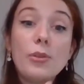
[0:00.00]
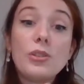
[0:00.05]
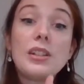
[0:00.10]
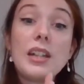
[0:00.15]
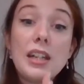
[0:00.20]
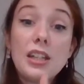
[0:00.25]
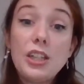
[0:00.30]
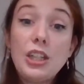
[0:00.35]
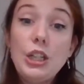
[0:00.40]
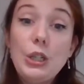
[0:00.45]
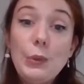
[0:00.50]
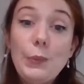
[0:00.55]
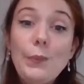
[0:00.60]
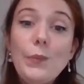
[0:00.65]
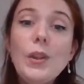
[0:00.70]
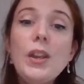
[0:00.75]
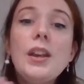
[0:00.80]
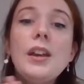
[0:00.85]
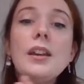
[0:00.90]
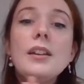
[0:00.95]
on day 2.
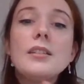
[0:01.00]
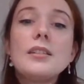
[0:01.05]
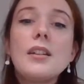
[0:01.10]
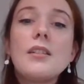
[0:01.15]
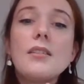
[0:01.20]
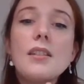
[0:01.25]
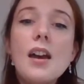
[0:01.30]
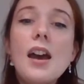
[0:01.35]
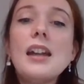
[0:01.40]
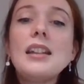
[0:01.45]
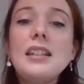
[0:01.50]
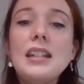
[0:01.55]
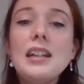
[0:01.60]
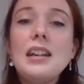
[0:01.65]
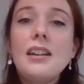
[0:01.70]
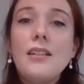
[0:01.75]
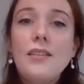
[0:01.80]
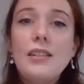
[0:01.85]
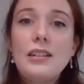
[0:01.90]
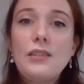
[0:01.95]
So the
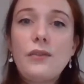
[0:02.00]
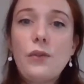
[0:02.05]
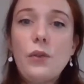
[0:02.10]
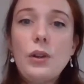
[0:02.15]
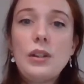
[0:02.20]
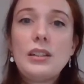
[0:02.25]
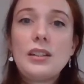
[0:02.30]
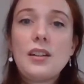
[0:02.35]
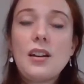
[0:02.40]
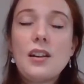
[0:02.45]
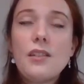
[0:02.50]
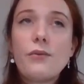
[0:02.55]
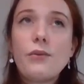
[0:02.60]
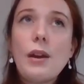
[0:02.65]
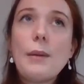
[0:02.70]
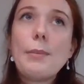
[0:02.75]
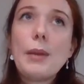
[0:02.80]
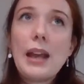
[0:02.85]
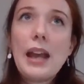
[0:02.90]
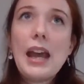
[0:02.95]
idea is for it to kind of
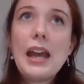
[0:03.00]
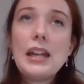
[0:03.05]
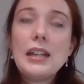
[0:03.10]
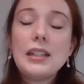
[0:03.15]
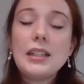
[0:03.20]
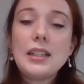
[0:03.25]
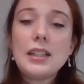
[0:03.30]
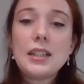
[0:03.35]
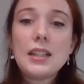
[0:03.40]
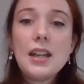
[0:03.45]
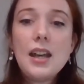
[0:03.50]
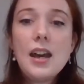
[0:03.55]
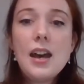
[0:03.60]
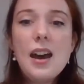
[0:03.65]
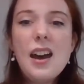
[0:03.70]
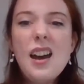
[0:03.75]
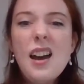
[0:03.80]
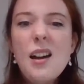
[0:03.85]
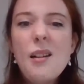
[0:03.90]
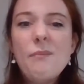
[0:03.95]
replicate,
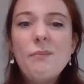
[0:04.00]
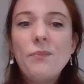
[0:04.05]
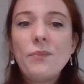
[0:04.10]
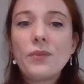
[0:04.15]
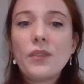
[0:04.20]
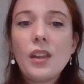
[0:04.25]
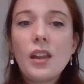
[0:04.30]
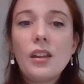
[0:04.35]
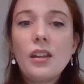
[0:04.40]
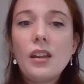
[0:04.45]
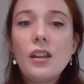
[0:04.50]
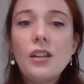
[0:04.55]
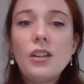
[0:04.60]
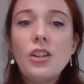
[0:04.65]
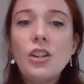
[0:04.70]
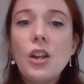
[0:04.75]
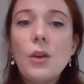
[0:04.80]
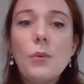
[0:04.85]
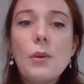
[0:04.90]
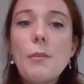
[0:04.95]

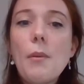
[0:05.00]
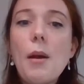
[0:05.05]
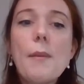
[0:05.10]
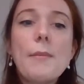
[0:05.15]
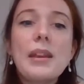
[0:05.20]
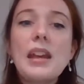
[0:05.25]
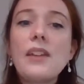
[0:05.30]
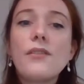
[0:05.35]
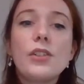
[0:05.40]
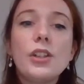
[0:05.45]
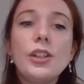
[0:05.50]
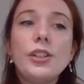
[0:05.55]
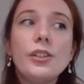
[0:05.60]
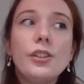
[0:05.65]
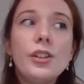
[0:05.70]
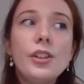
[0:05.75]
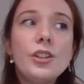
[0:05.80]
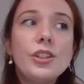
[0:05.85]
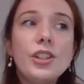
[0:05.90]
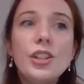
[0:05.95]
we might be given
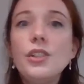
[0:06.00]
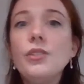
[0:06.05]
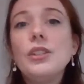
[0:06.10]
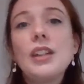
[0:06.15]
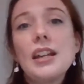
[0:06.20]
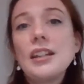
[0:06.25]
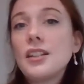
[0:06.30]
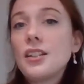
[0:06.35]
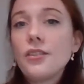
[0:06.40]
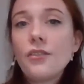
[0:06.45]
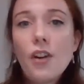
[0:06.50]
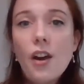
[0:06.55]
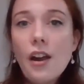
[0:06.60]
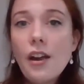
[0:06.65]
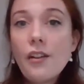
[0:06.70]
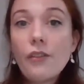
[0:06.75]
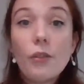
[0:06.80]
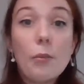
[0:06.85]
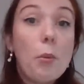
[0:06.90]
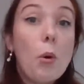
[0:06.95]
2 days to
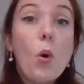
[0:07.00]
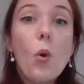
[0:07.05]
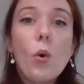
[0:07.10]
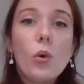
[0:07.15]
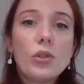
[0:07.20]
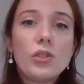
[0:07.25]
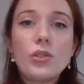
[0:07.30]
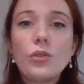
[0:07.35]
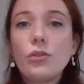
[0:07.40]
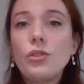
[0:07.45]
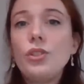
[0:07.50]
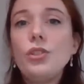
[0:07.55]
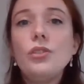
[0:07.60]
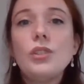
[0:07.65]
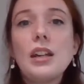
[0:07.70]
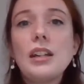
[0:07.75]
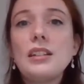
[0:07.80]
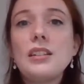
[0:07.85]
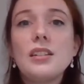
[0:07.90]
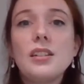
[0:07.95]
write a report, or 2
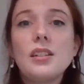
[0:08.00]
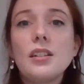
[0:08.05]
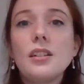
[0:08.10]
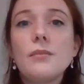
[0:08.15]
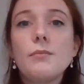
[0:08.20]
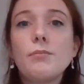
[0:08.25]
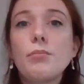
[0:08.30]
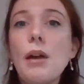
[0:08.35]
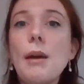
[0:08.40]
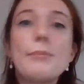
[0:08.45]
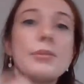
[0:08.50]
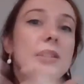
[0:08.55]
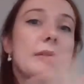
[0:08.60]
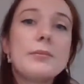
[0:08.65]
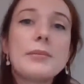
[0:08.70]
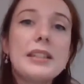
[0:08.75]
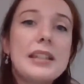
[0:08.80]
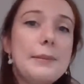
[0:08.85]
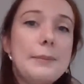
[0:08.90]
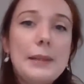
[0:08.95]
days to prep some
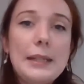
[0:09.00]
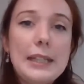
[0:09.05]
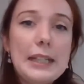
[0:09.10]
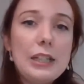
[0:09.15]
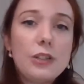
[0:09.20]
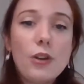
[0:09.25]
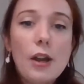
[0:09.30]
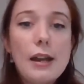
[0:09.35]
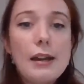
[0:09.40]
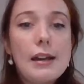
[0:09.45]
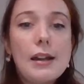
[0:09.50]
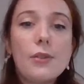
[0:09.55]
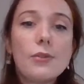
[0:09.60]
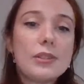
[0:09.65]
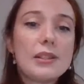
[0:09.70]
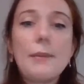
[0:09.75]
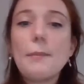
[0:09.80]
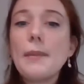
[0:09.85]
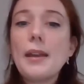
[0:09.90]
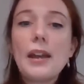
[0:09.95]
CPD training or
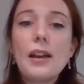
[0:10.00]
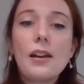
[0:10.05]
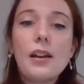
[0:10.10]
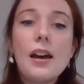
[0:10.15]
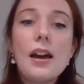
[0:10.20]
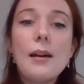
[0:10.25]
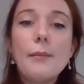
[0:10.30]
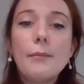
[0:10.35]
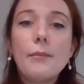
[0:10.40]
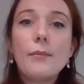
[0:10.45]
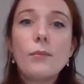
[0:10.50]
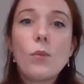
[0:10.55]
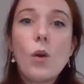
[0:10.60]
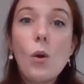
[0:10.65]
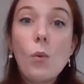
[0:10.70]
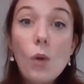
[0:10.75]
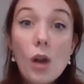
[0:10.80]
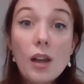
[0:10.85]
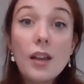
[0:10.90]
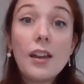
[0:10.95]
something,
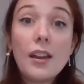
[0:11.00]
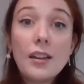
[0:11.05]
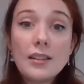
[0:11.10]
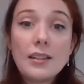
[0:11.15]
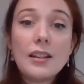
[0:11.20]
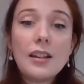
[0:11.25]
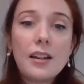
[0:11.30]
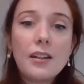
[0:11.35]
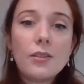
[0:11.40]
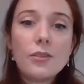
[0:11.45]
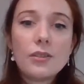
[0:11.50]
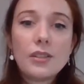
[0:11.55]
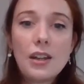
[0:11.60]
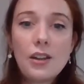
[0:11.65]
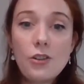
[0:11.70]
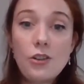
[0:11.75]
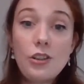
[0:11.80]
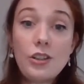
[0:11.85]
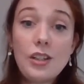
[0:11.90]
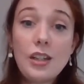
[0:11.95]
while working as a clinical
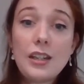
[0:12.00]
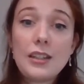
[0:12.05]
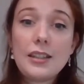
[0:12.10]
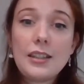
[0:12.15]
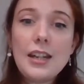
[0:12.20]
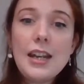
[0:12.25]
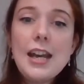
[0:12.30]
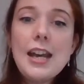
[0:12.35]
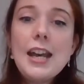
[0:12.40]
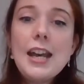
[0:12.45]
psychologist.